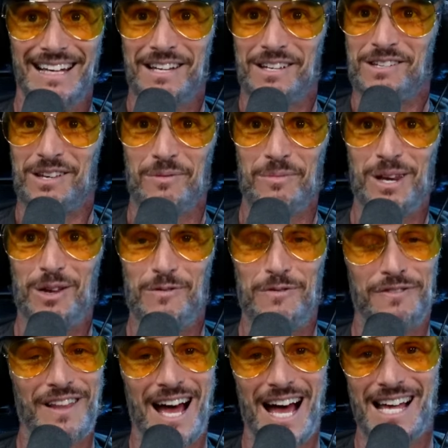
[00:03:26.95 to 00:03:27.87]
somebody who
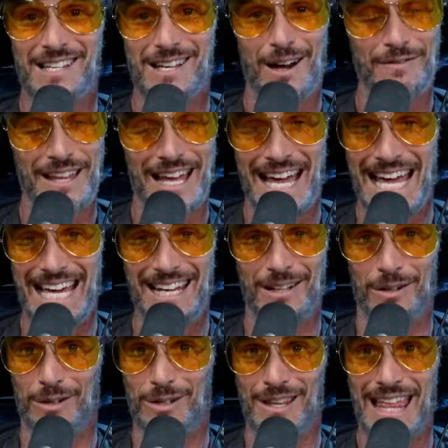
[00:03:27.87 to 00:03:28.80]
flies off the
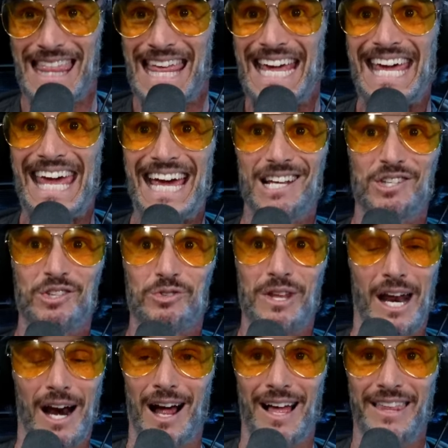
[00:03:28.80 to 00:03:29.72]
handle that they can't,
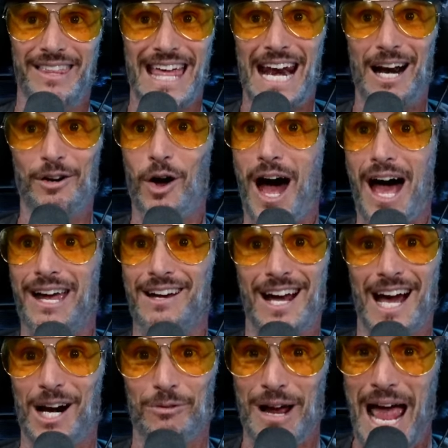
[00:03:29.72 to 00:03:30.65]
they don't know how you're
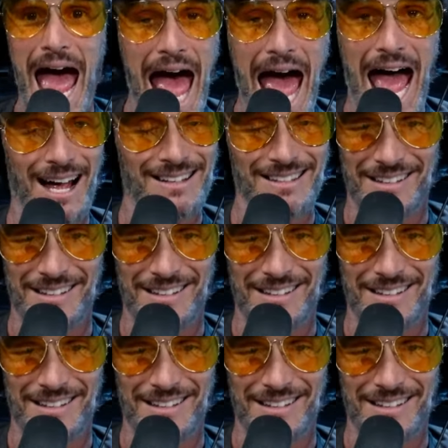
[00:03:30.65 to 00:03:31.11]
going to react.